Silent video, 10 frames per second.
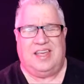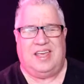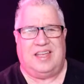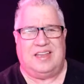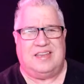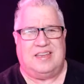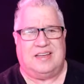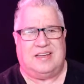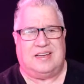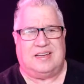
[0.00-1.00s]
And
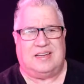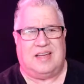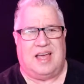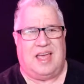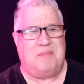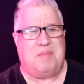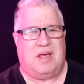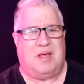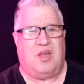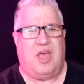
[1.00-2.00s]
I had
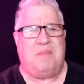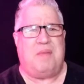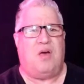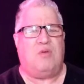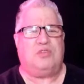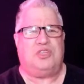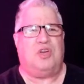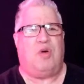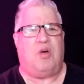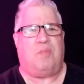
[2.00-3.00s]
my whole
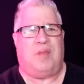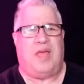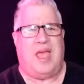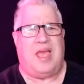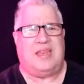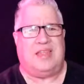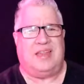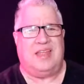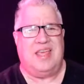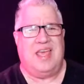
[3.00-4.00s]
show all planned, and